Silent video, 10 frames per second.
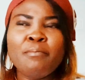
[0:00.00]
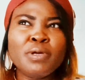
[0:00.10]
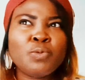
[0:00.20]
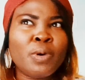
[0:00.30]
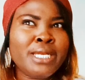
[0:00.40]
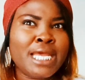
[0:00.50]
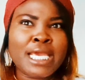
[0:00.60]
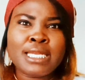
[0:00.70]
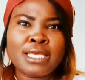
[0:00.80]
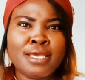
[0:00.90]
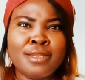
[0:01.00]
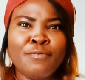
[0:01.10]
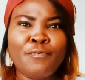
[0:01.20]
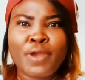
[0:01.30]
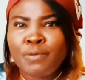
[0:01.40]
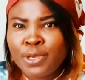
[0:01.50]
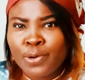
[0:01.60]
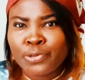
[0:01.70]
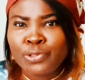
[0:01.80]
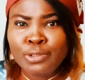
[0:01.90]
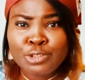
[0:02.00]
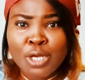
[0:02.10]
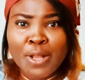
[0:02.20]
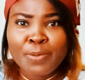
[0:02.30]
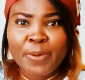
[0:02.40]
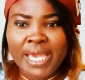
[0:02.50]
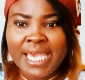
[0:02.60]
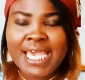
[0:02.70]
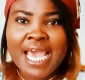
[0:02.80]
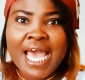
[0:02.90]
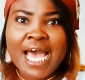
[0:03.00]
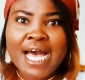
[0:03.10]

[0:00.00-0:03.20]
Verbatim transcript: But one day, in a, in a very unusual way,